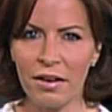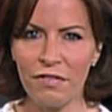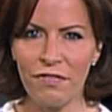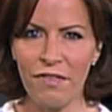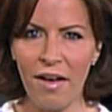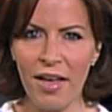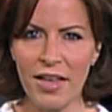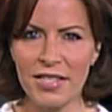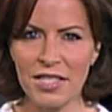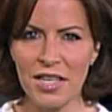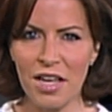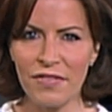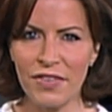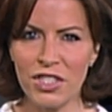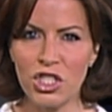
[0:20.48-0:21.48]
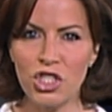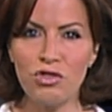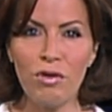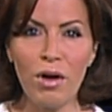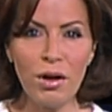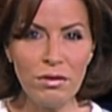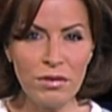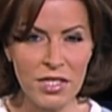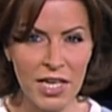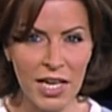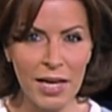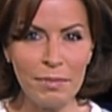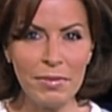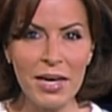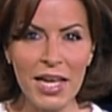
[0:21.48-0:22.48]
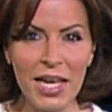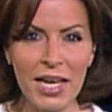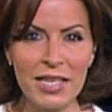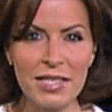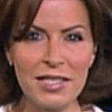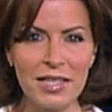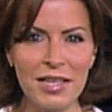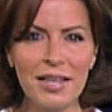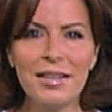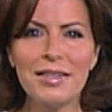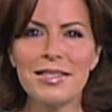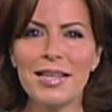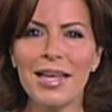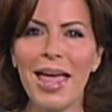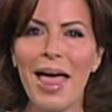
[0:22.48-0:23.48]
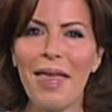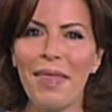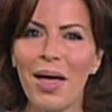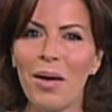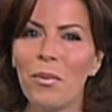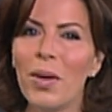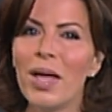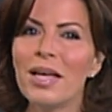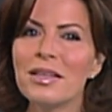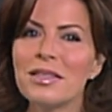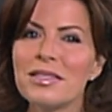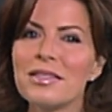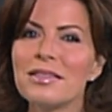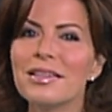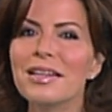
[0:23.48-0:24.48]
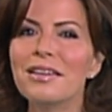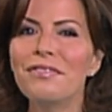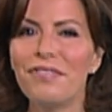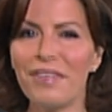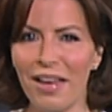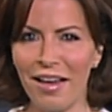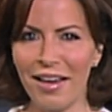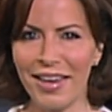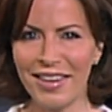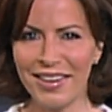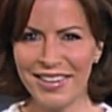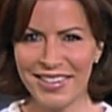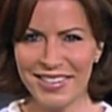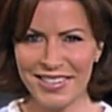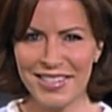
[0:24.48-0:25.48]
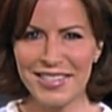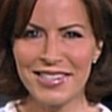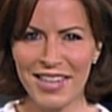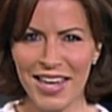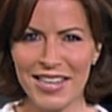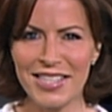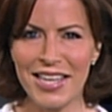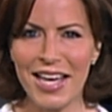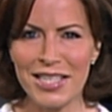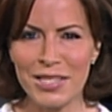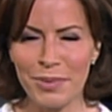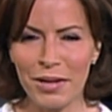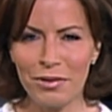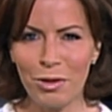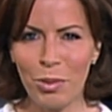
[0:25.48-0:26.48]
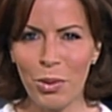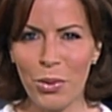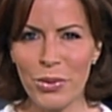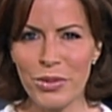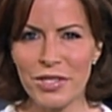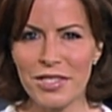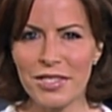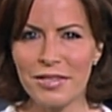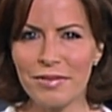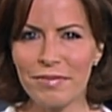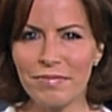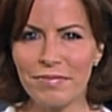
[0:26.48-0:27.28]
that a fire service drone team needs to get their wings and fly, as Katie Haswell reports.